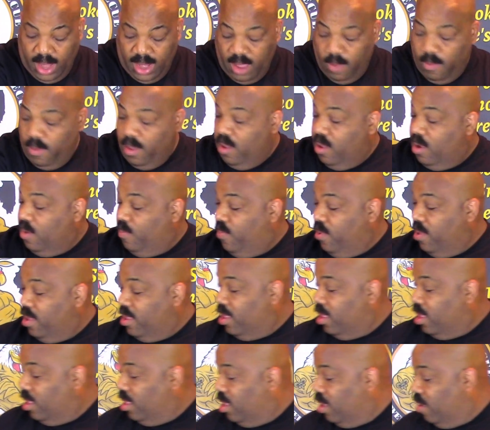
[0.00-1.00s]
And then we're gonna
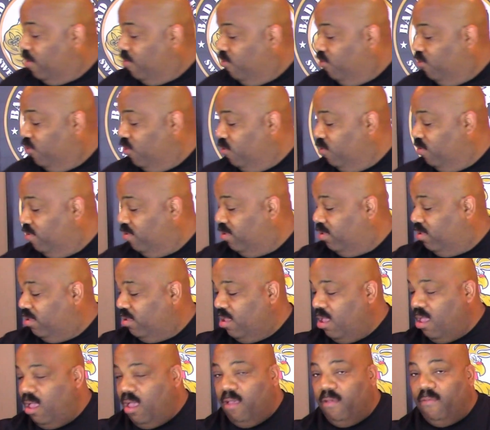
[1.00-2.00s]
put the juice
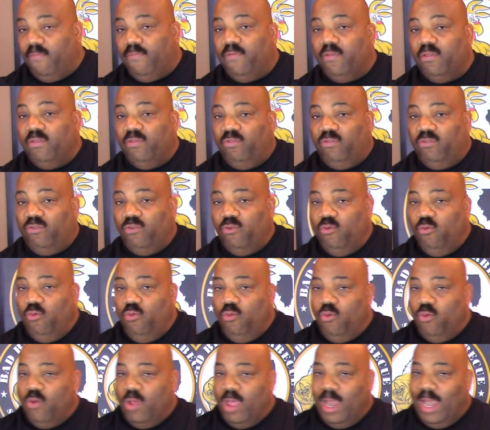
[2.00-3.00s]
of
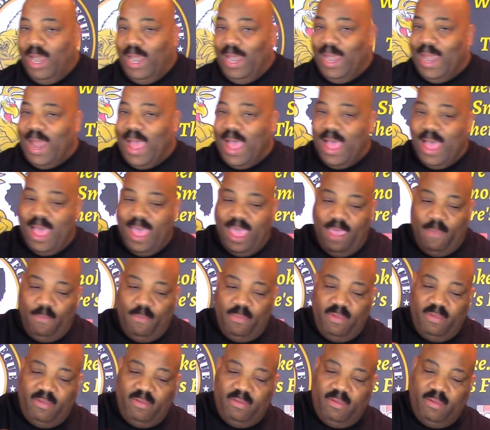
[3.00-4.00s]
two
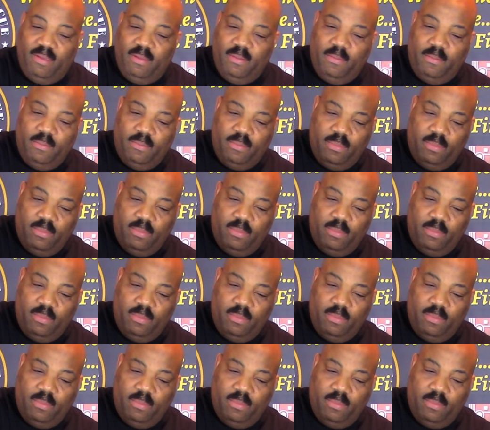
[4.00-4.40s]
limes.